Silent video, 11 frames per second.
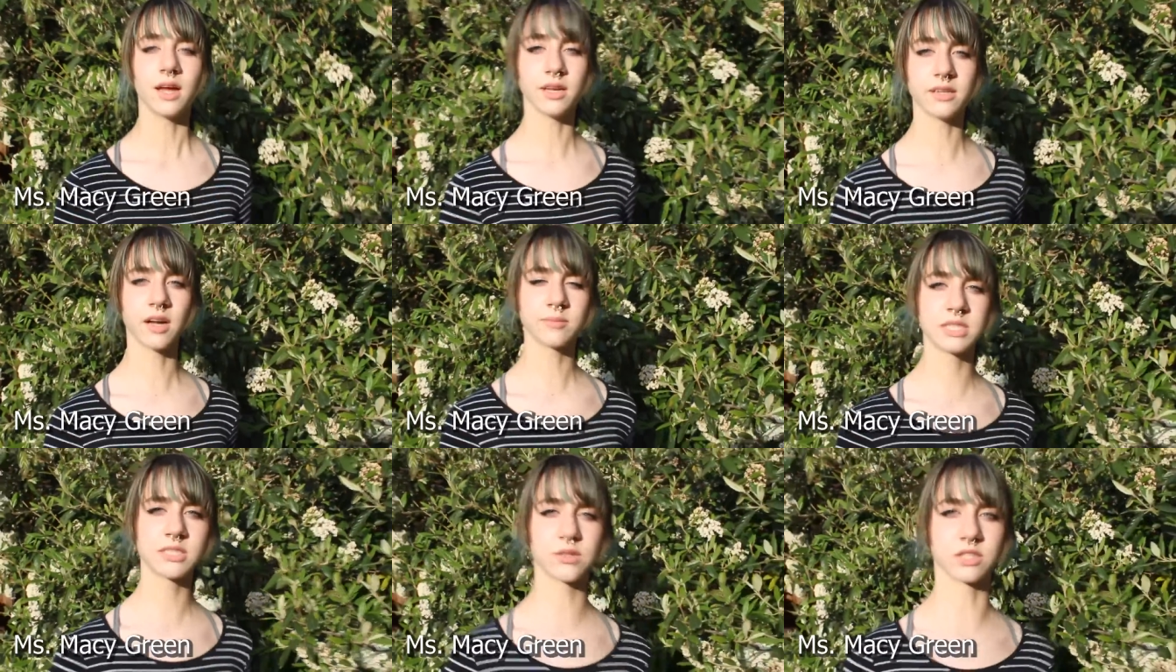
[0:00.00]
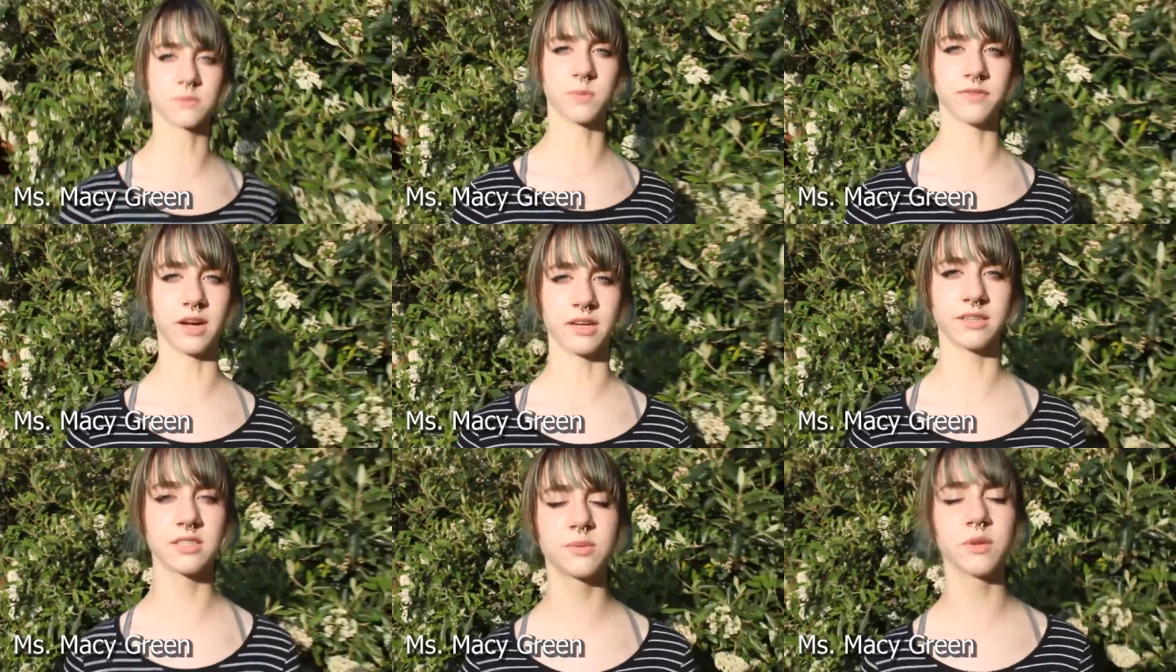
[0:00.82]
An anonymous source
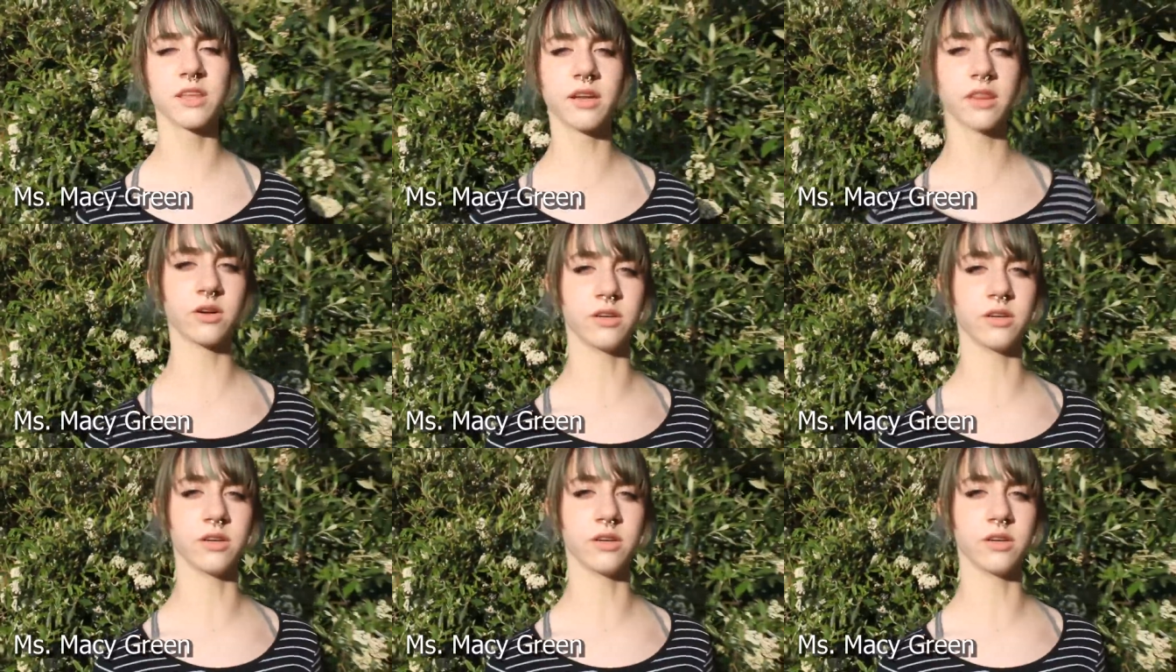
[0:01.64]
provided us with another